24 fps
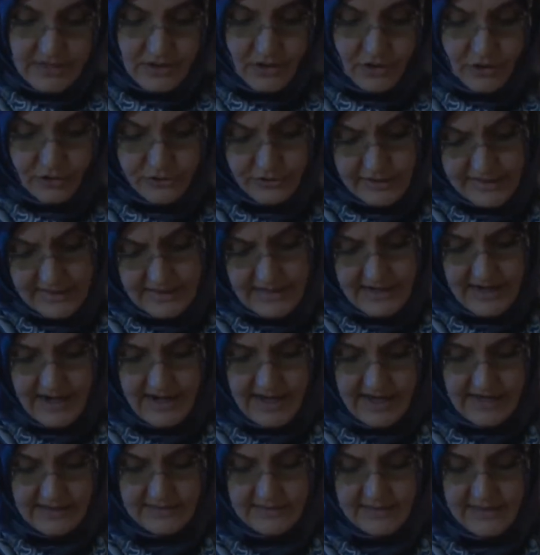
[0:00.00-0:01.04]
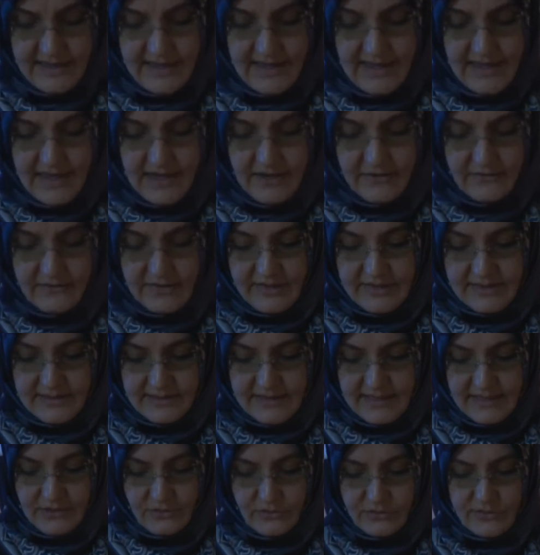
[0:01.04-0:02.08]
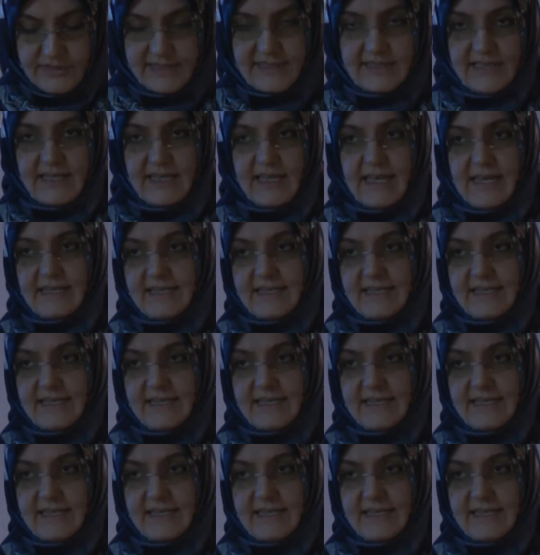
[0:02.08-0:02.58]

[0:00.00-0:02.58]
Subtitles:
On the other hand, we see Nursi